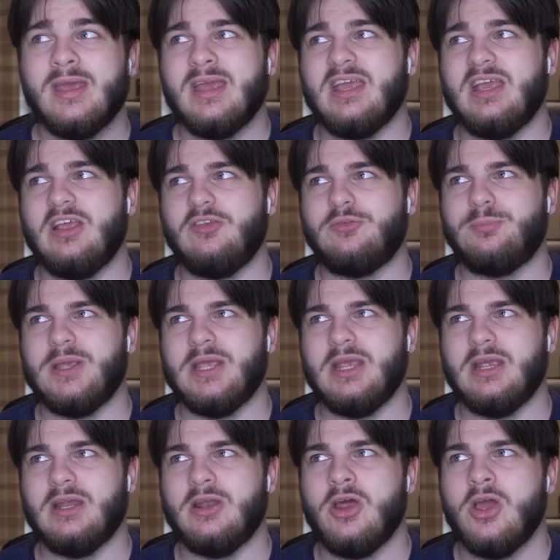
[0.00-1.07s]
He's
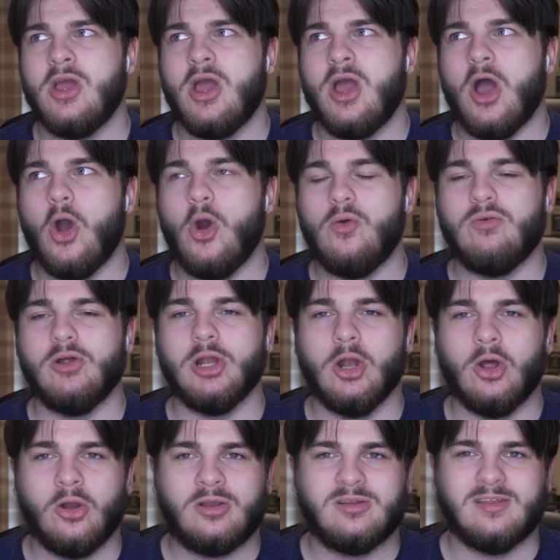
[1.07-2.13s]
been
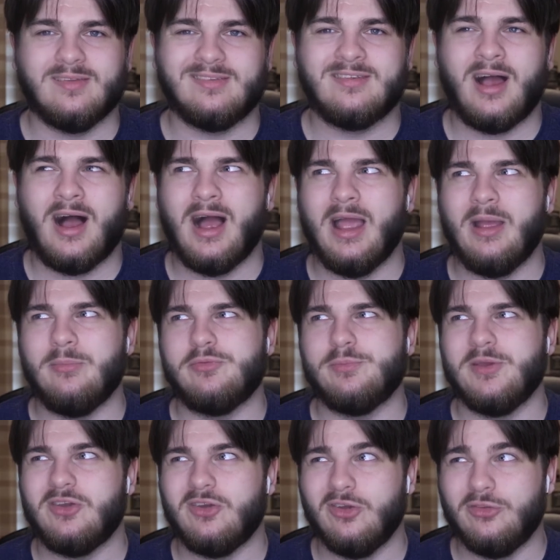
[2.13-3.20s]
overlooked at times
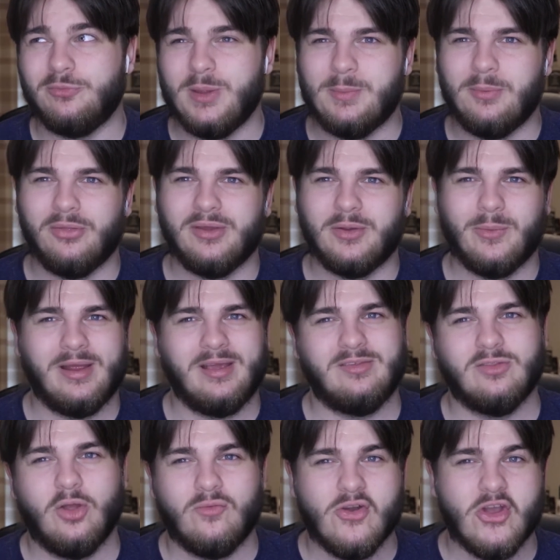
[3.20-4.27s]
because people think, well, he's
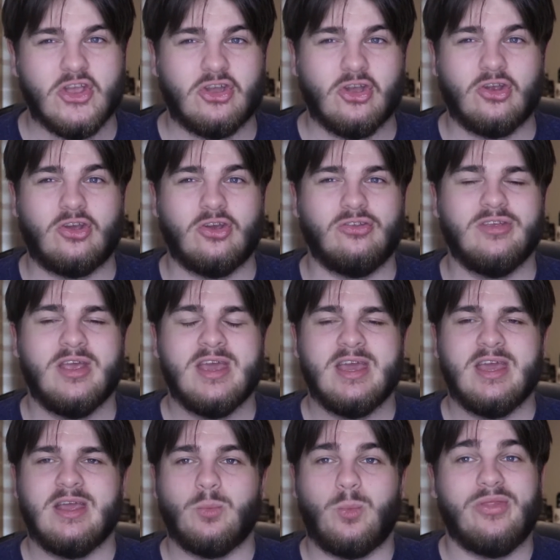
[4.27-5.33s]
not very good because
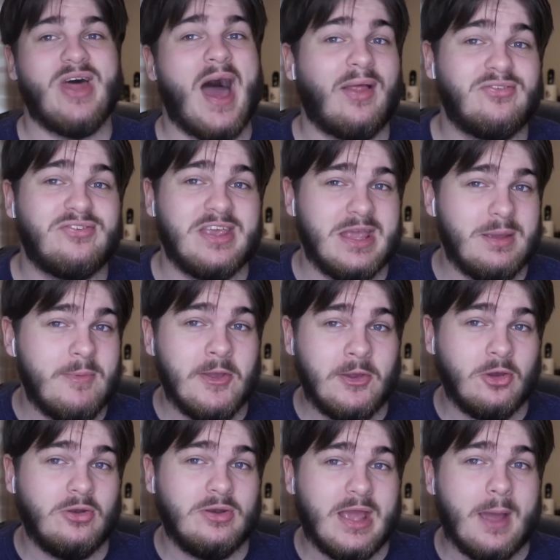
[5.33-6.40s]
with that team, he
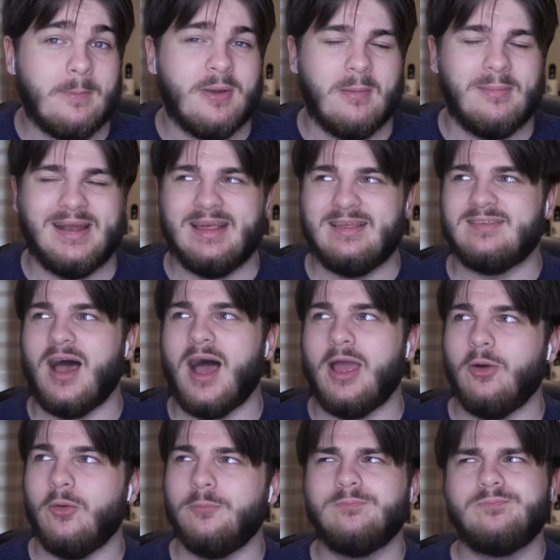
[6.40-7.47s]
couldn't get a Premier League
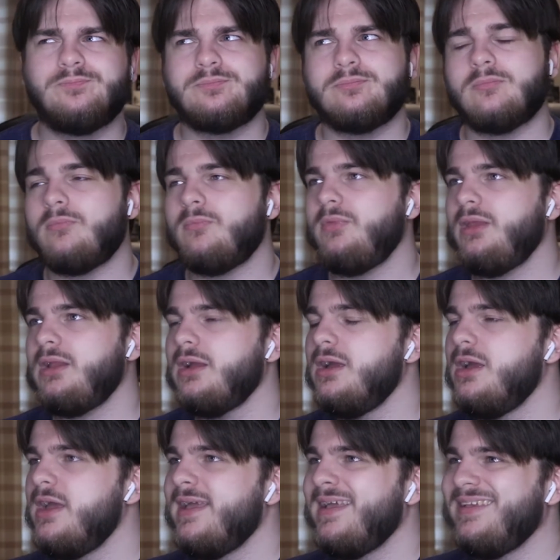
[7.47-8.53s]
title.
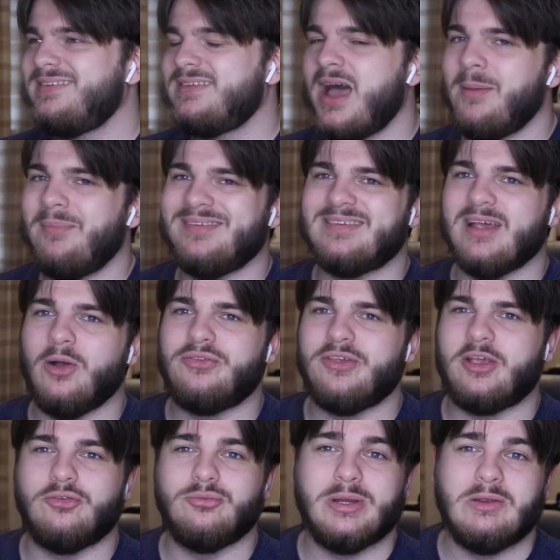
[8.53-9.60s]
His time at
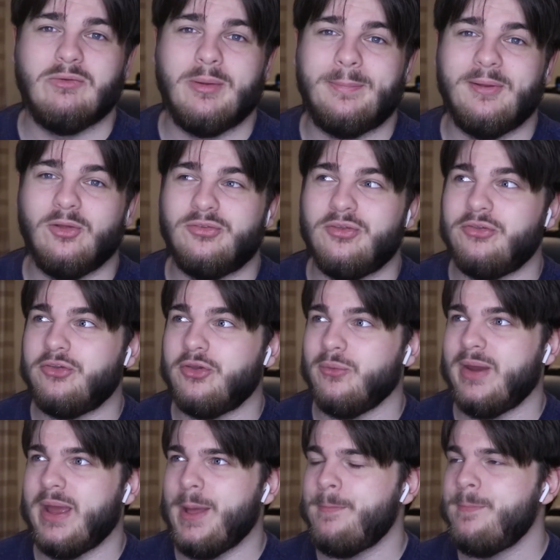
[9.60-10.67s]
Celtic has really rebuilt his
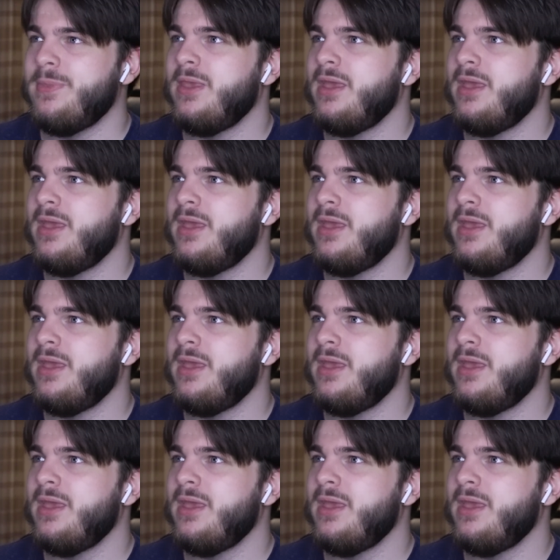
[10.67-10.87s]
career.